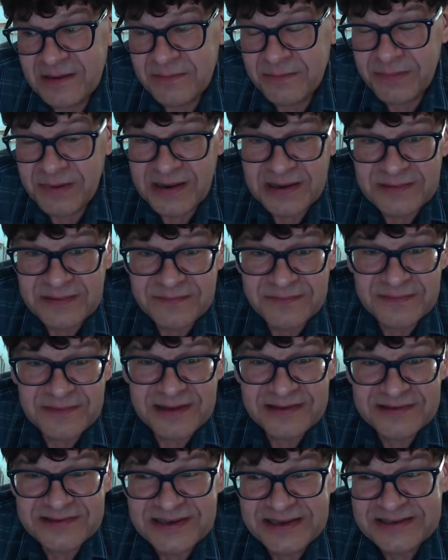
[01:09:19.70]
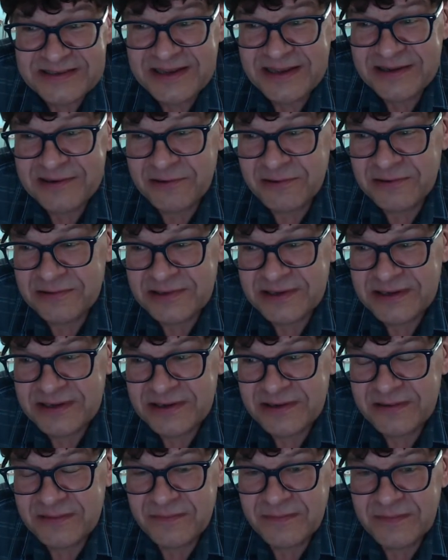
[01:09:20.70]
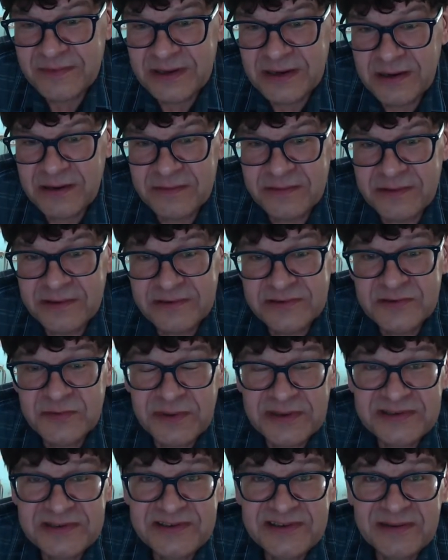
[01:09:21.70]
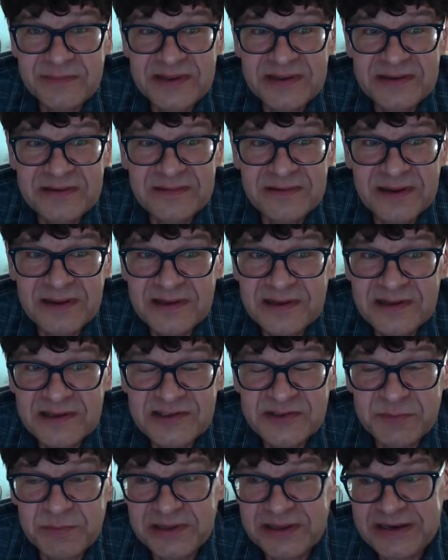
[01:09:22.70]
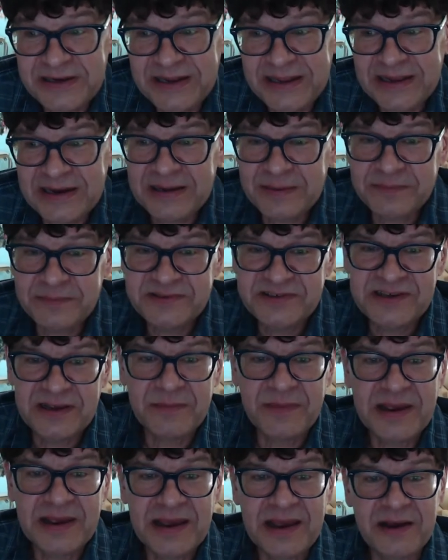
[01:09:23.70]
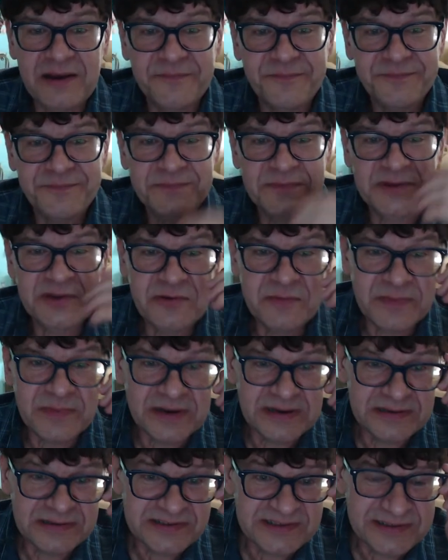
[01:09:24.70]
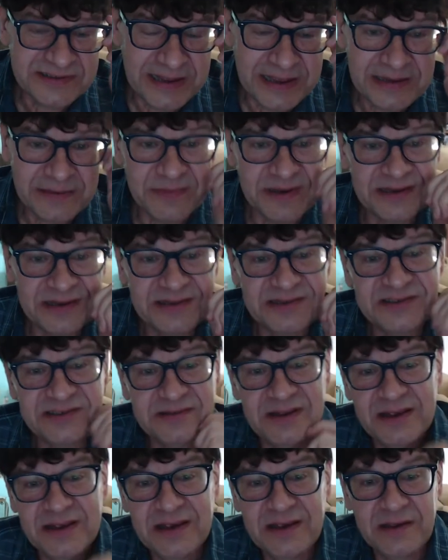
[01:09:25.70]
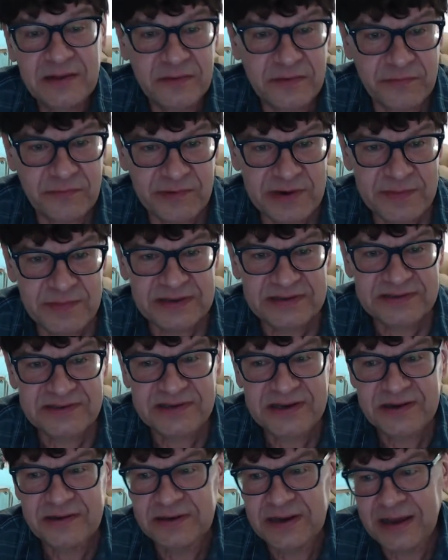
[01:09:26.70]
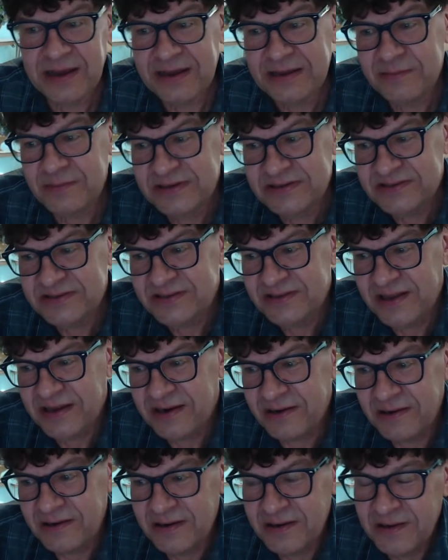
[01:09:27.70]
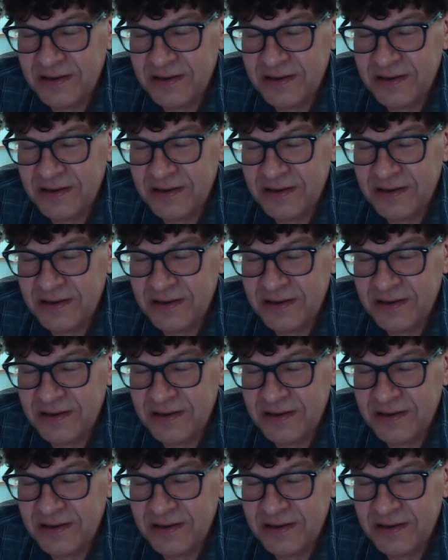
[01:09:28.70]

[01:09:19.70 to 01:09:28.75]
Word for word: but as I said earlier, you know, there's wisdom in splitting it up somehow. Two months, ten months, three months here, nine months there.